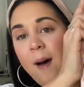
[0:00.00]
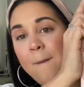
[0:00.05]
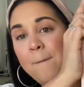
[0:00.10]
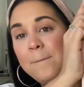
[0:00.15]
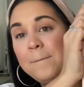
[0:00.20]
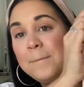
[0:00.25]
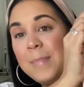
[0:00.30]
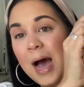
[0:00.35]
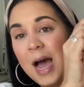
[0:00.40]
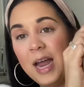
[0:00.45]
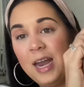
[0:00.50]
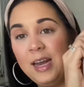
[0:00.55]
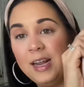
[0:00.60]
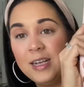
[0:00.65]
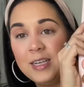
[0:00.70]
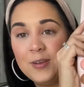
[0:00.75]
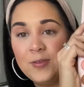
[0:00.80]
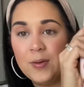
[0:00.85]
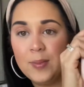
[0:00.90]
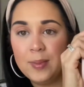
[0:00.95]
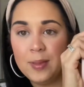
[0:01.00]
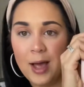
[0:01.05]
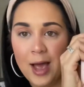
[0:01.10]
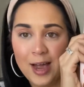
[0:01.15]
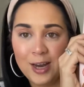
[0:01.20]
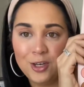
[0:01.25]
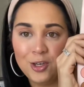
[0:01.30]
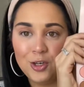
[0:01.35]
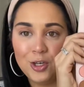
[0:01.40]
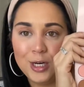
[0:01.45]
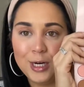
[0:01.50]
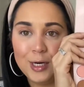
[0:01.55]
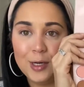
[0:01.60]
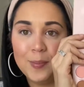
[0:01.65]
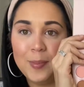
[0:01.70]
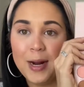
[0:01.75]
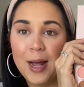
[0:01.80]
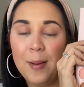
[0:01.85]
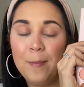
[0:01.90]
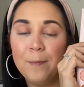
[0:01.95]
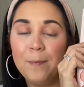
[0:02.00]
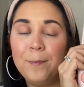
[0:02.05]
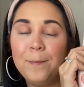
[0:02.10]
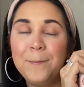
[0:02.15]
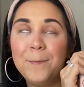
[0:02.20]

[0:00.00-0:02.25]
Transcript: Mine is from last year, but I'm